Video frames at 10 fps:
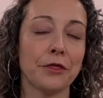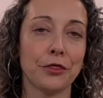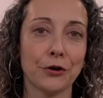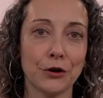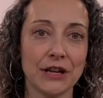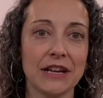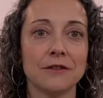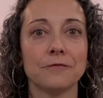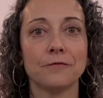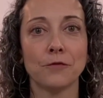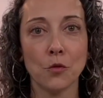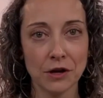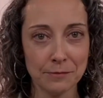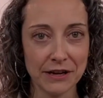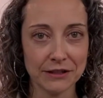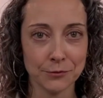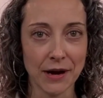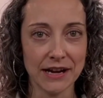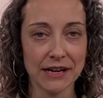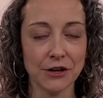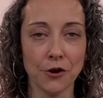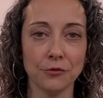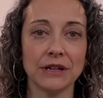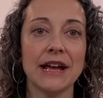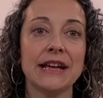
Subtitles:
30, 40 minutes writing a note,